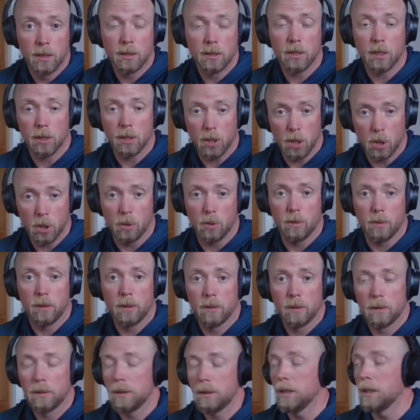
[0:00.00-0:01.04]
to load.
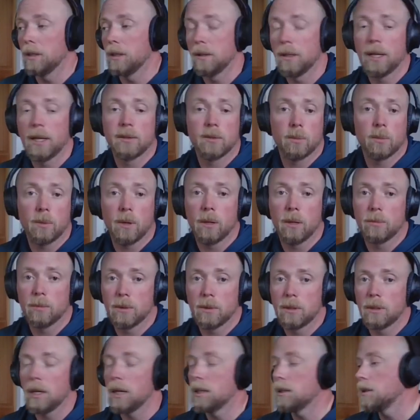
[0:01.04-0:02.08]
And that's the problem with
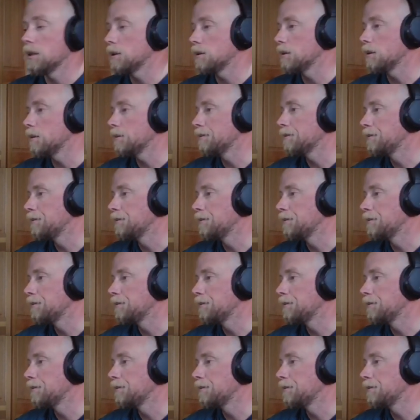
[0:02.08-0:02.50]
the digester.